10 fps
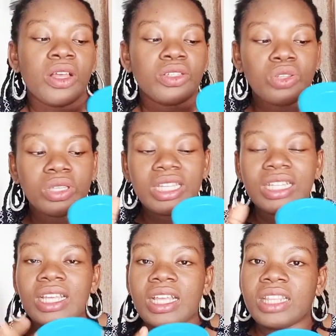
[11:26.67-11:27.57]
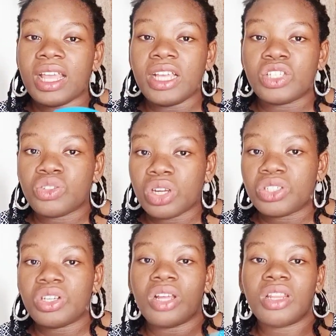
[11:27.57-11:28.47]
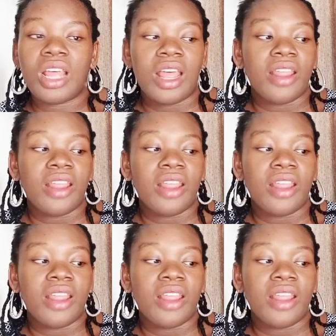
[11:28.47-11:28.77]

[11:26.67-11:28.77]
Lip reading: So the instruction,